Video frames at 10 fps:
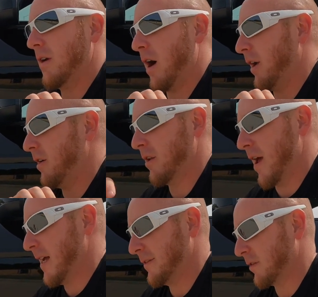I couldn't
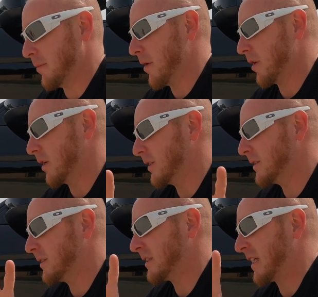ask for a better
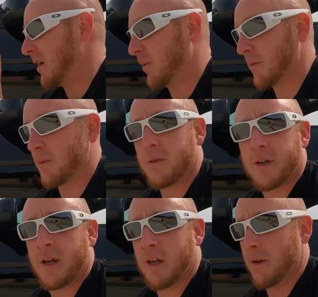
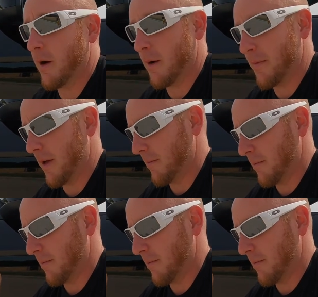sound that